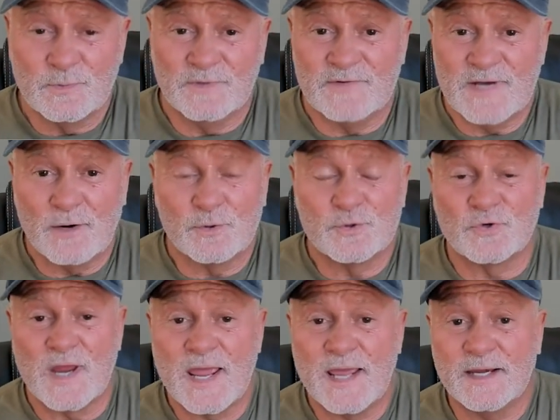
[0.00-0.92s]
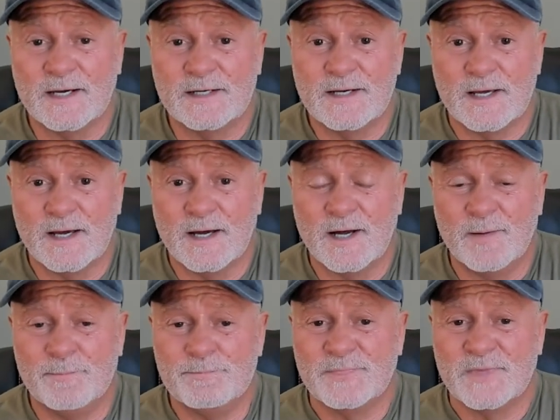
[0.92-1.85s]
We've now created
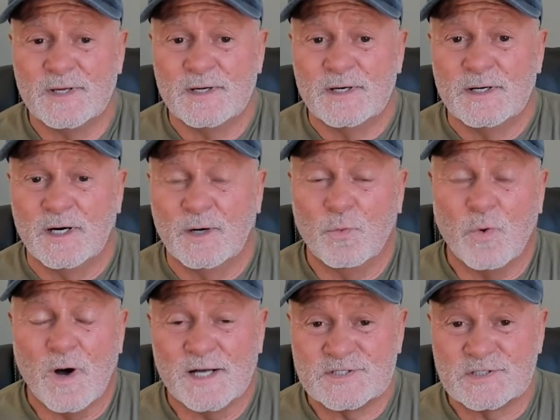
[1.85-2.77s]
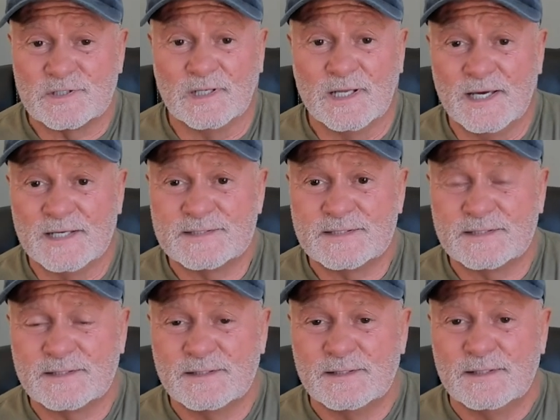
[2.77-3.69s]
um, a watch
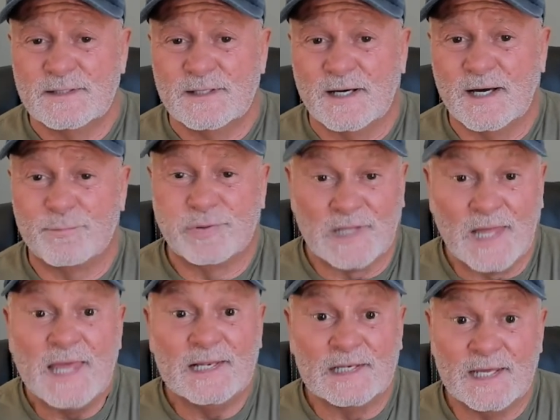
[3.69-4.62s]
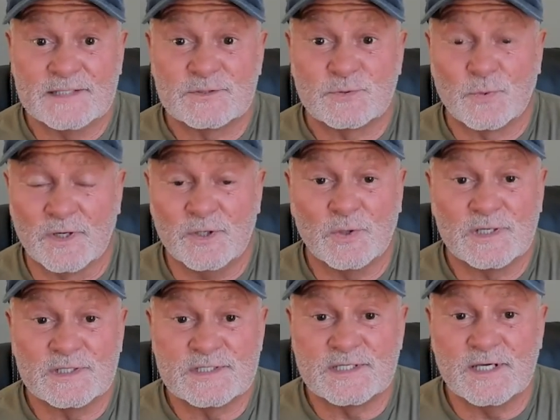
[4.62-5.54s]
list a playlist where you
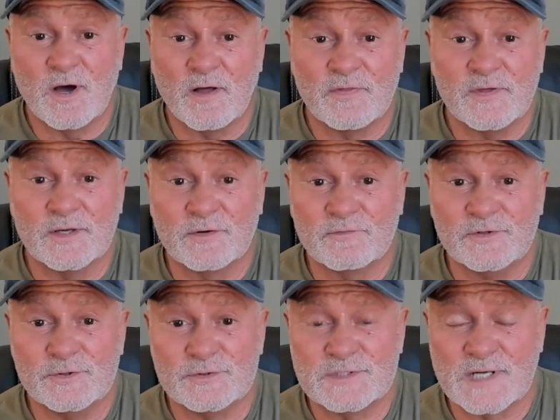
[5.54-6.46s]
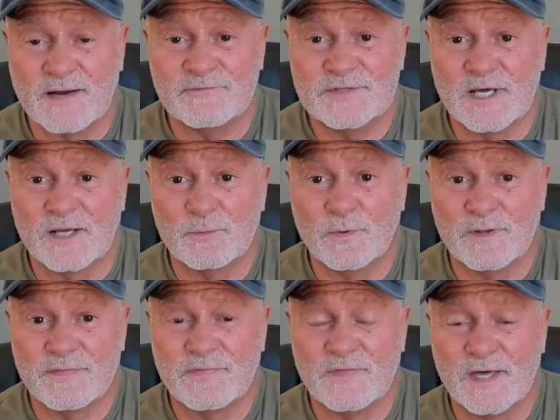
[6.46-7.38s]
can see all the interviews that I've done
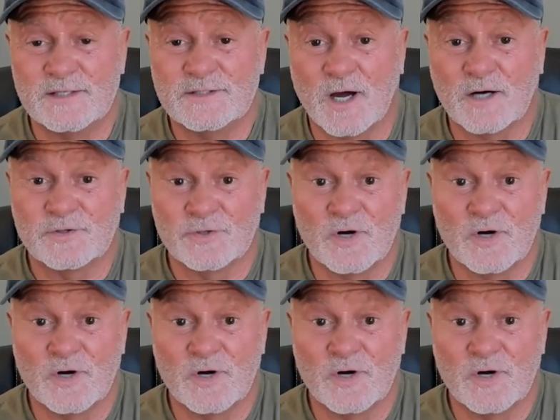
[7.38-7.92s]
with uh, Dr.